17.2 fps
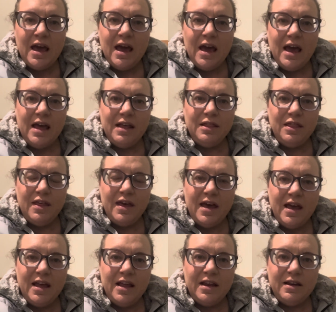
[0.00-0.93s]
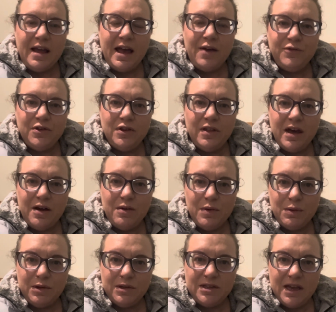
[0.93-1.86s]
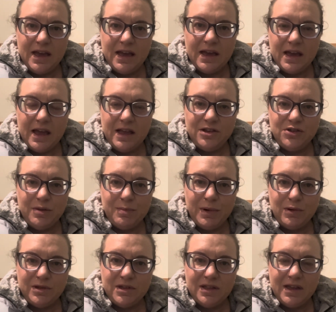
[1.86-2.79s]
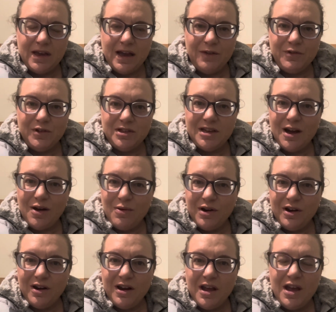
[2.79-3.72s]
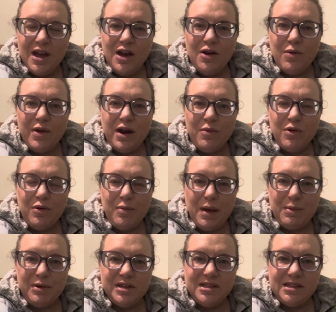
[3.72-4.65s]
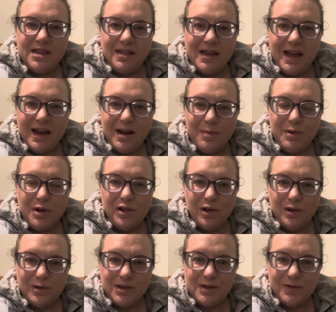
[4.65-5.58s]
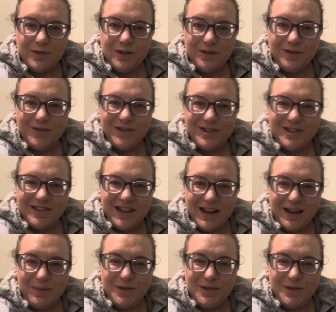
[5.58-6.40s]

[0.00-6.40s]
And then after that, we will take a trip out to the Eiffel Tower, where we'll be able to see that up close for the first time.